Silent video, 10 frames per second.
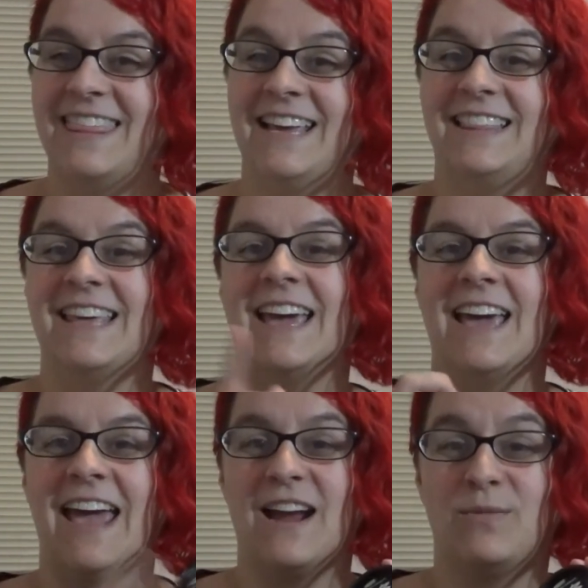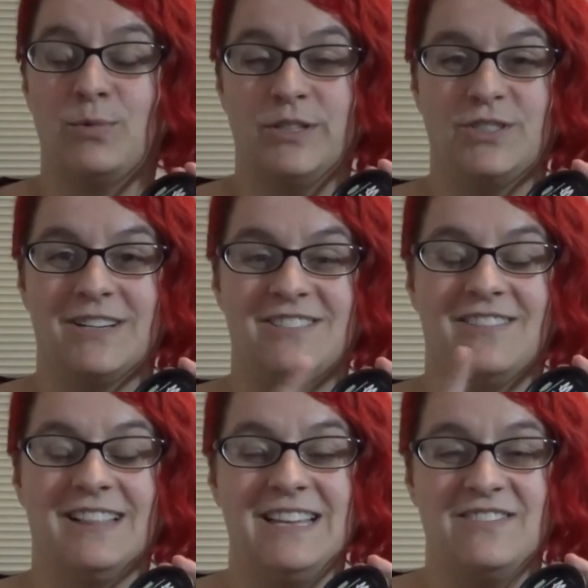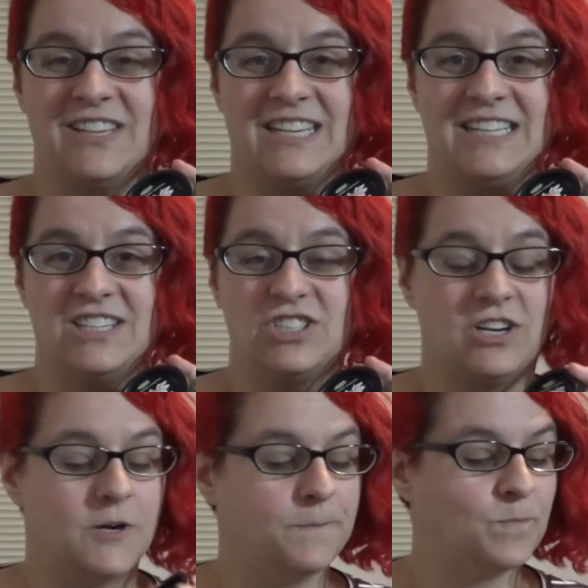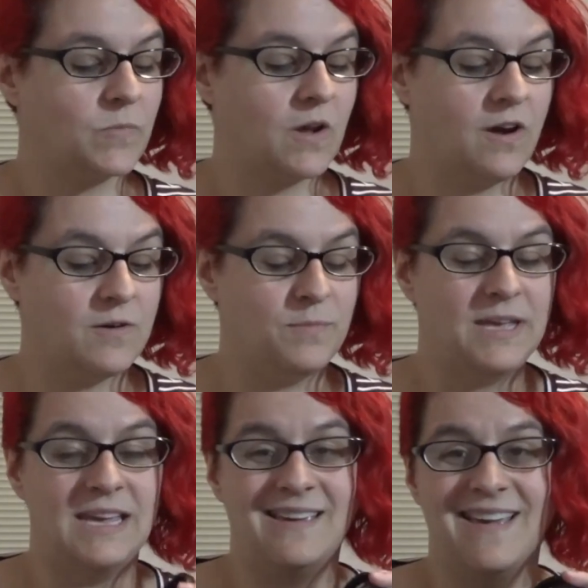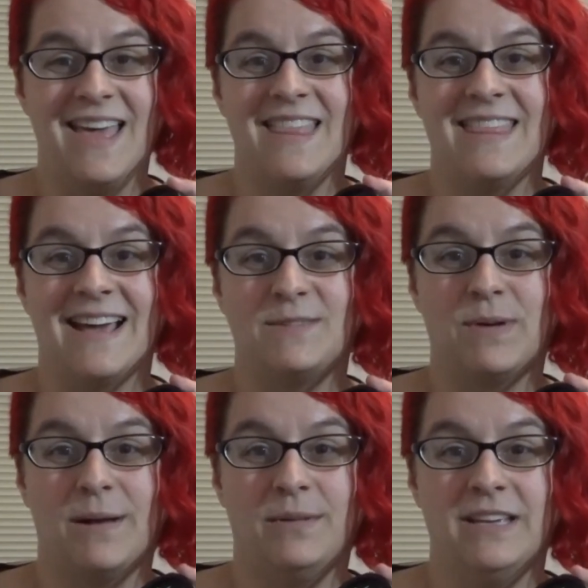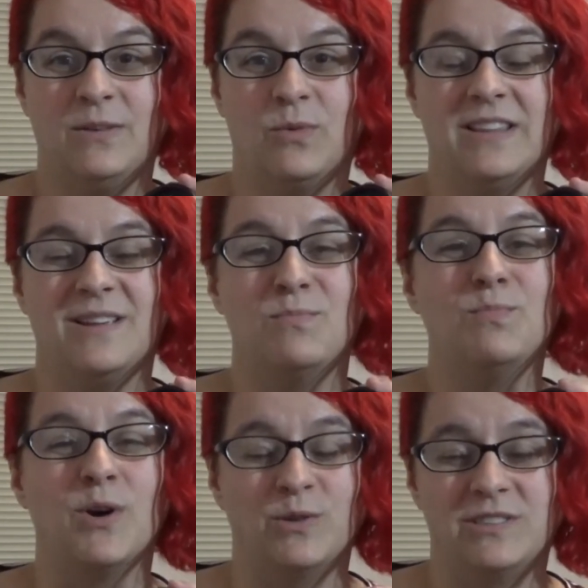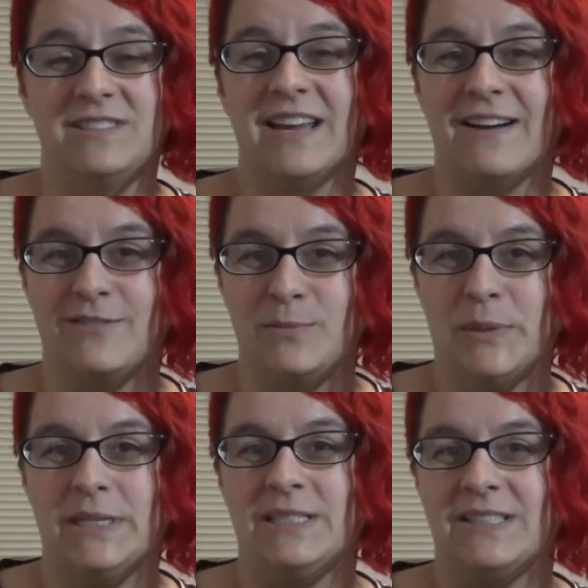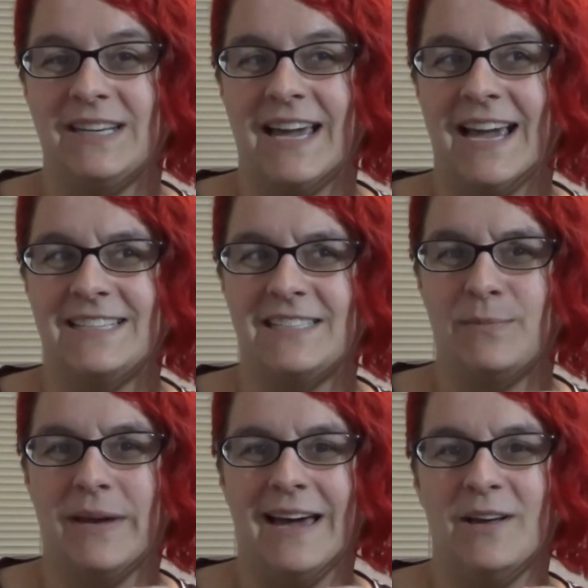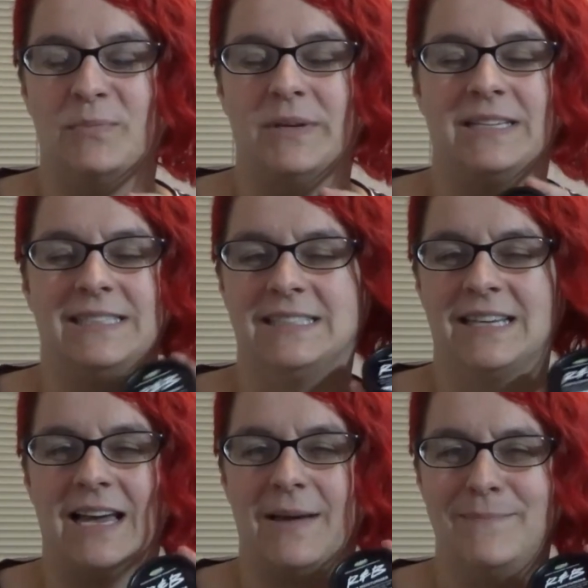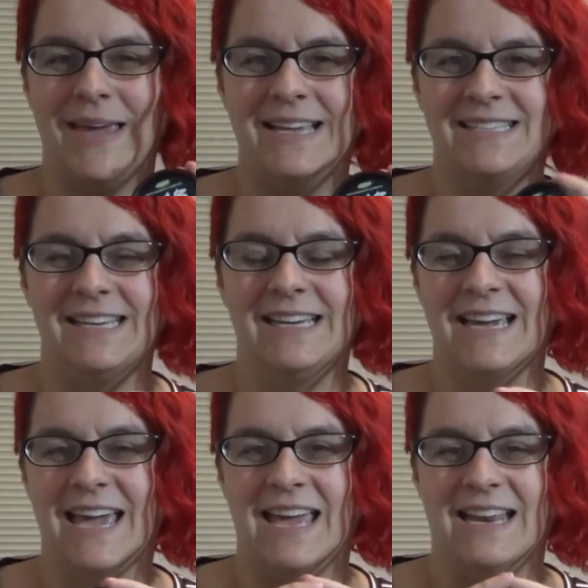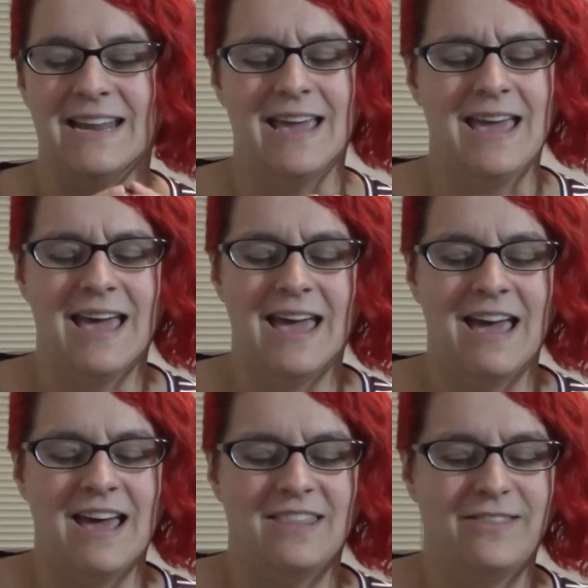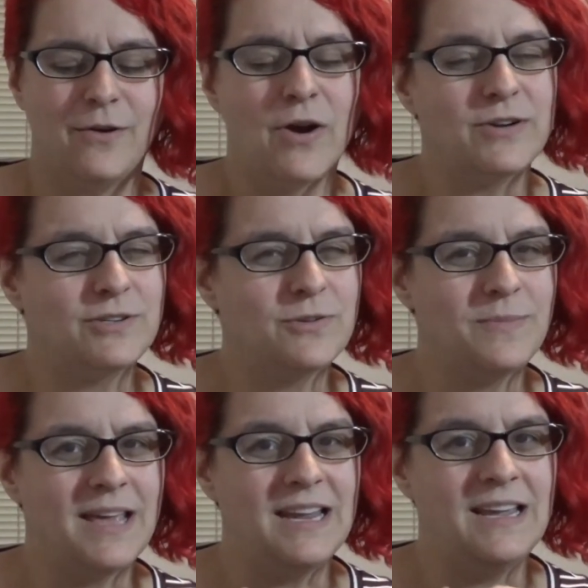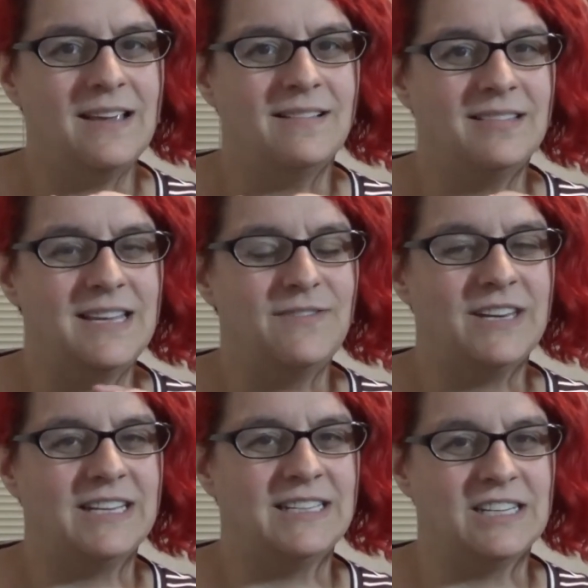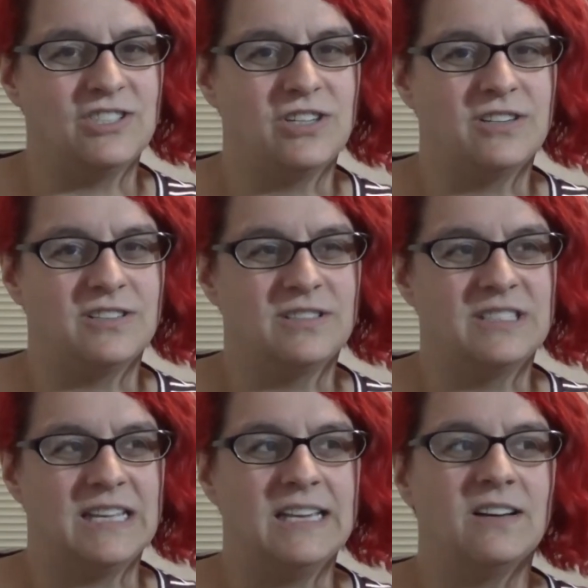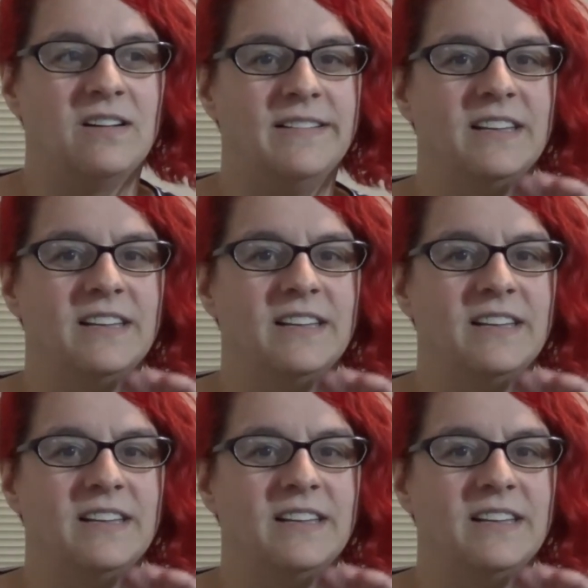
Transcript: think the hair moisturizer, the leave-in conditioner, R&B, that's probably the one that most everybody is going to ask about because it's amazing, and there aren't too many leave-in conditioners like on